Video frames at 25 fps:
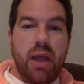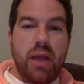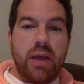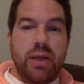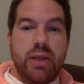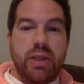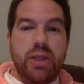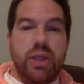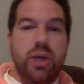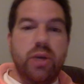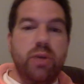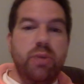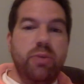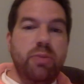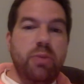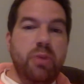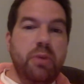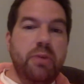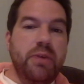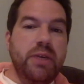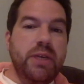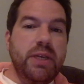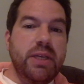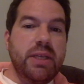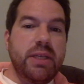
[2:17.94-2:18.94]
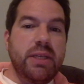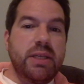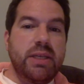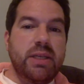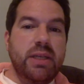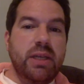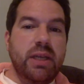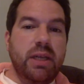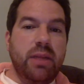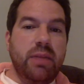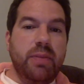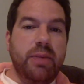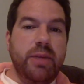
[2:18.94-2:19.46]
So moving to the
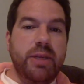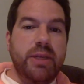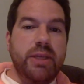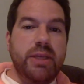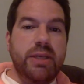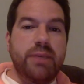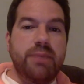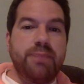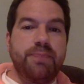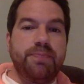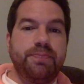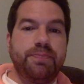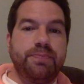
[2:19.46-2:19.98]
syllabus,